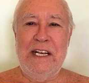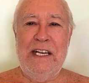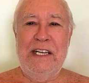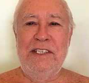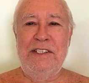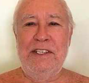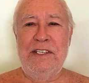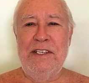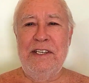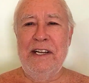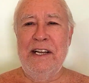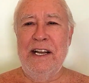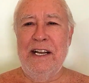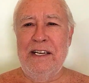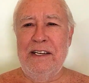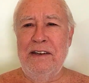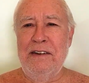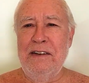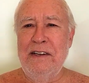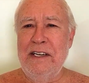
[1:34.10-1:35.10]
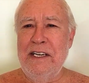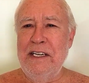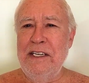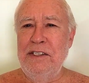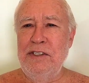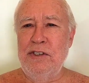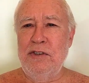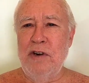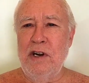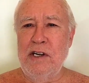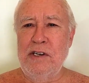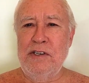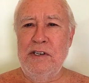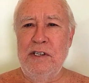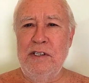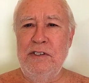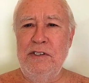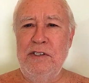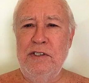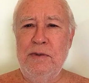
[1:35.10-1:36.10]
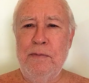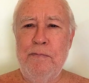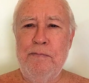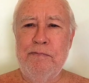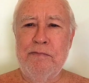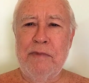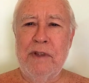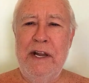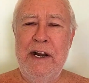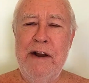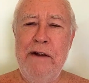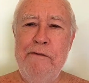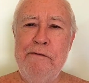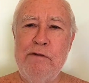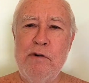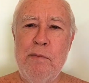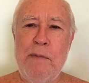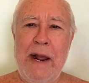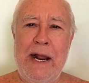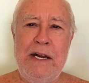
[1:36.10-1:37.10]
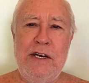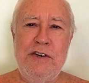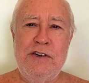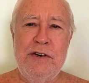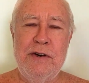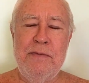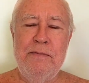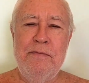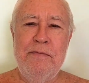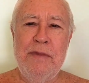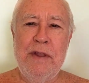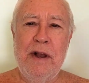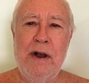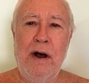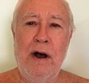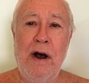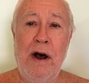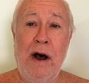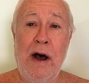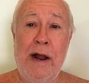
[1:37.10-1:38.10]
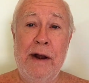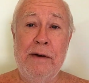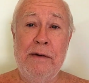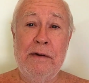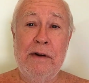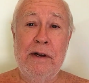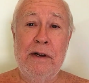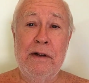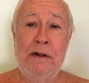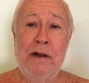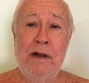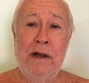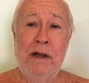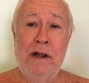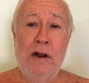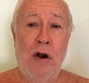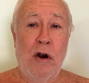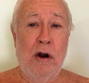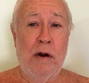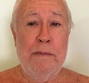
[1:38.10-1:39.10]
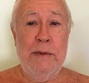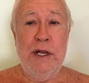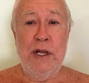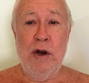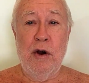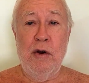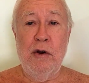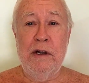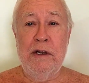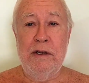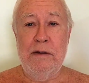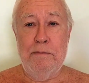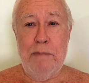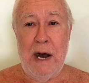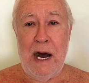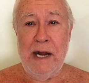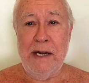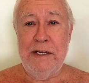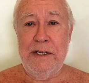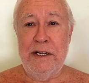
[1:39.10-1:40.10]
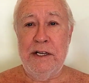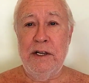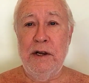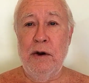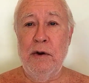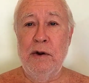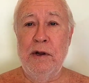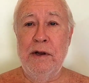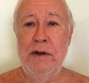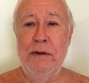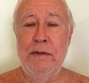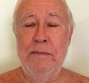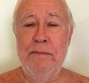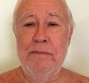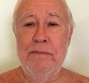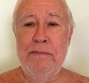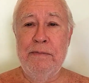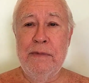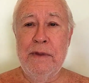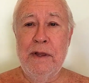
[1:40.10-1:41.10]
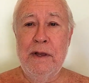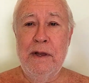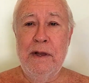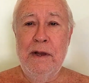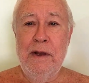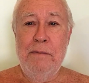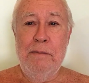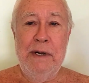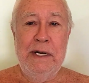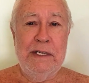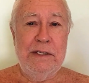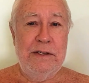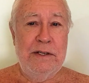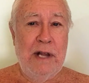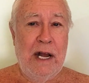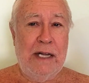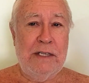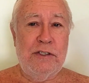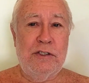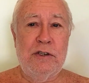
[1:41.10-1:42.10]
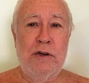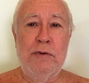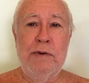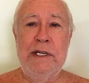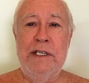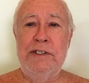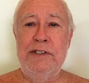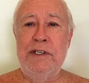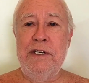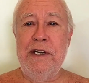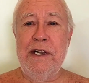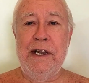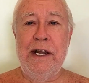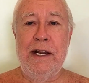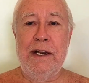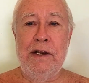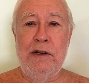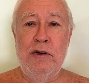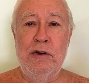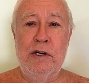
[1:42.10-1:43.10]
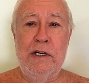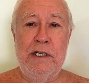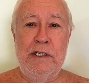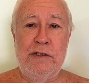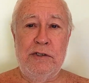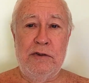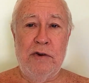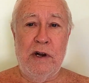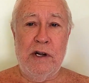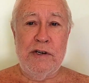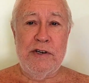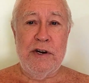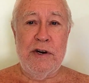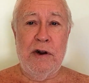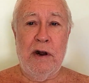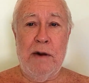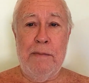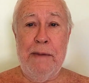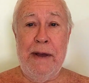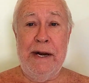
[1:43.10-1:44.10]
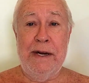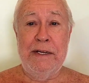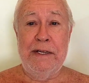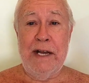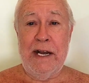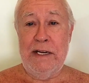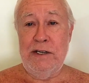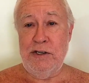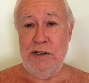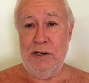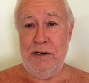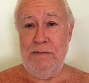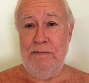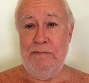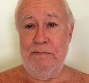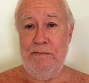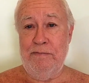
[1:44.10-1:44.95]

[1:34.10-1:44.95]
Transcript: easy to get instructions and information on karma yoga and bhakti yoga. But it's not so easy to get good instruction on meditation.